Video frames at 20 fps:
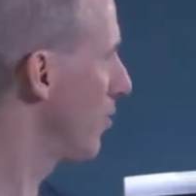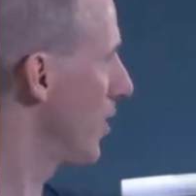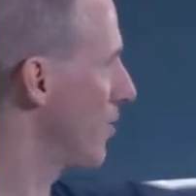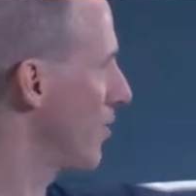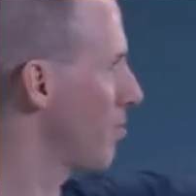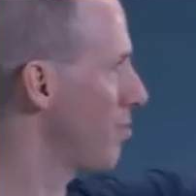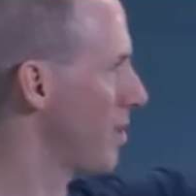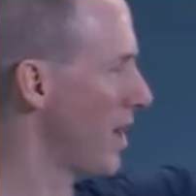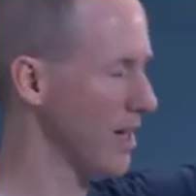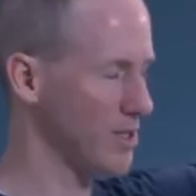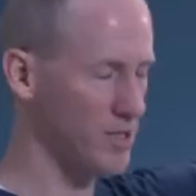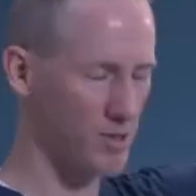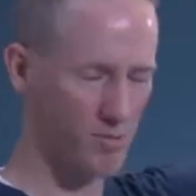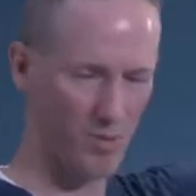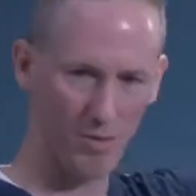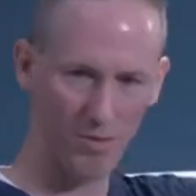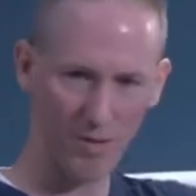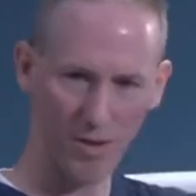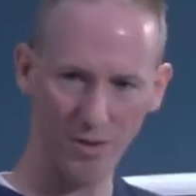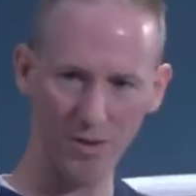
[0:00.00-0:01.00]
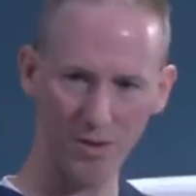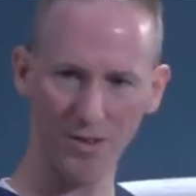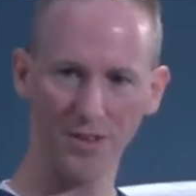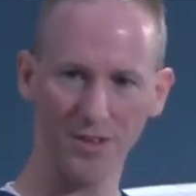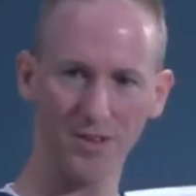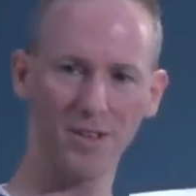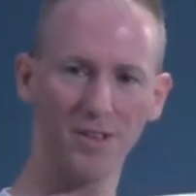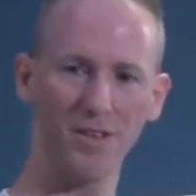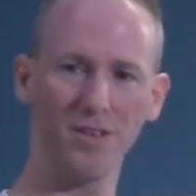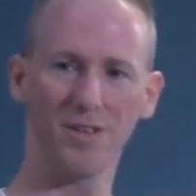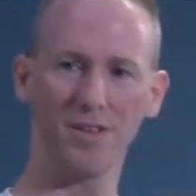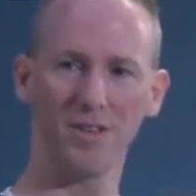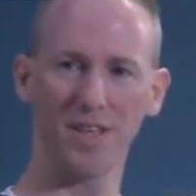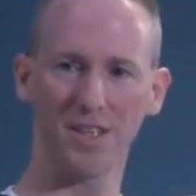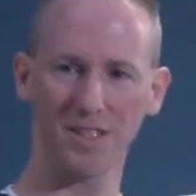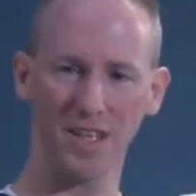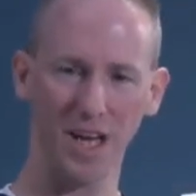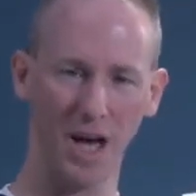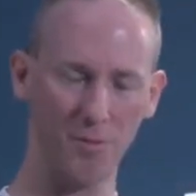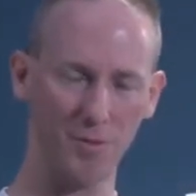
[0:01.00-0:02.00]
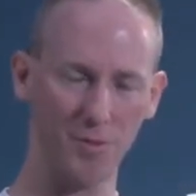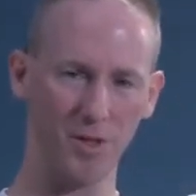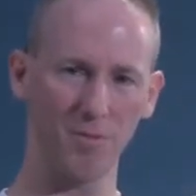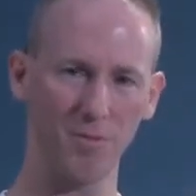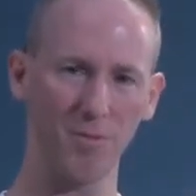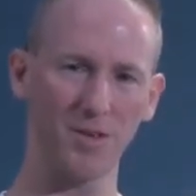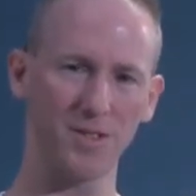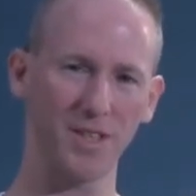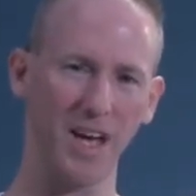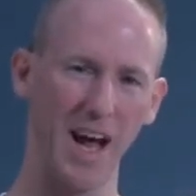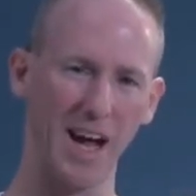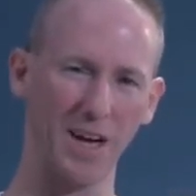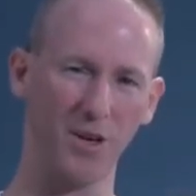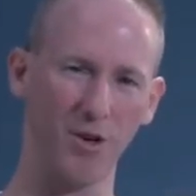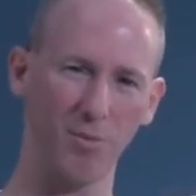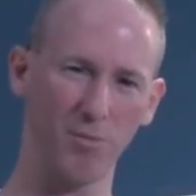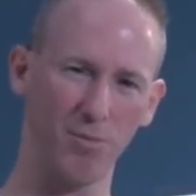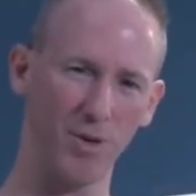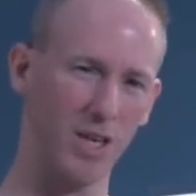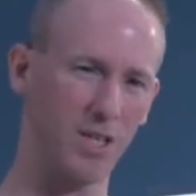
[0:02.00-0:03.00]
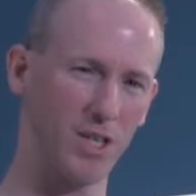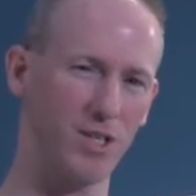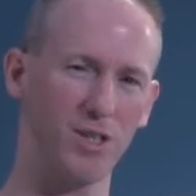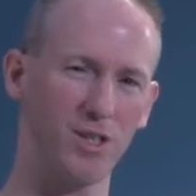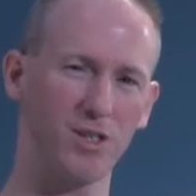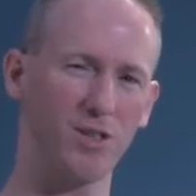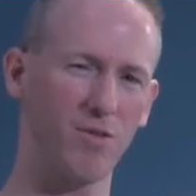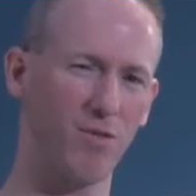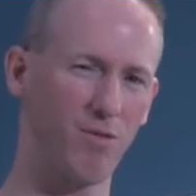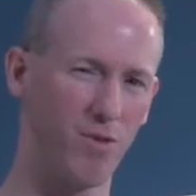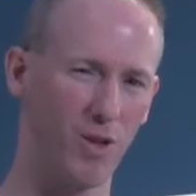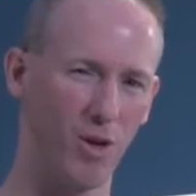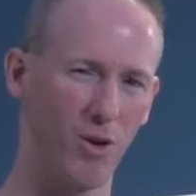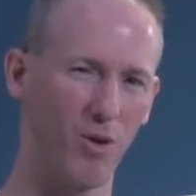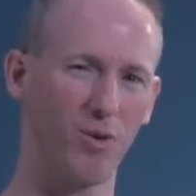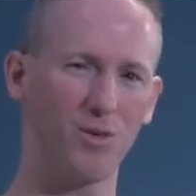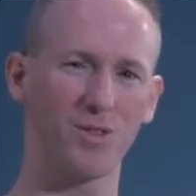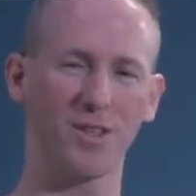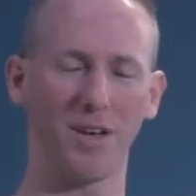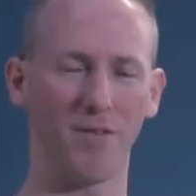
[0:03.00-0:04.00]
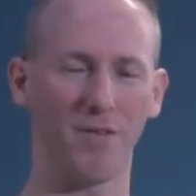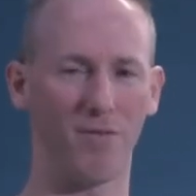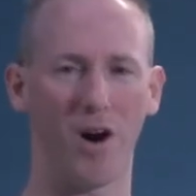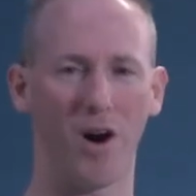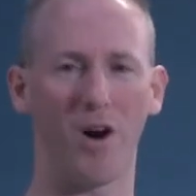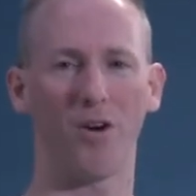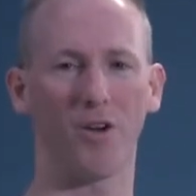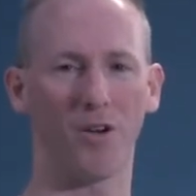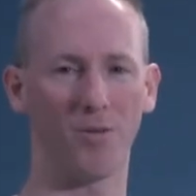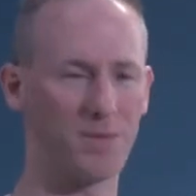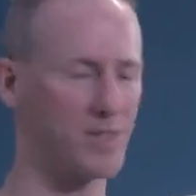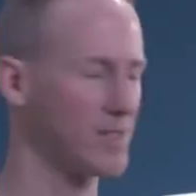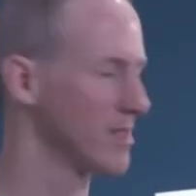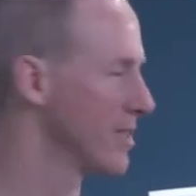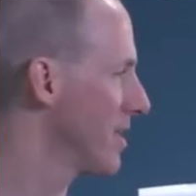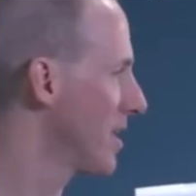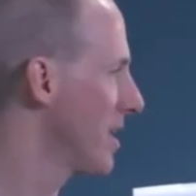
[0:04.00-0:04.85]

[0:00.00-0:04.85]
We have a proximal flow sensor that's capturing the most accurate pressures, flows, and volumes,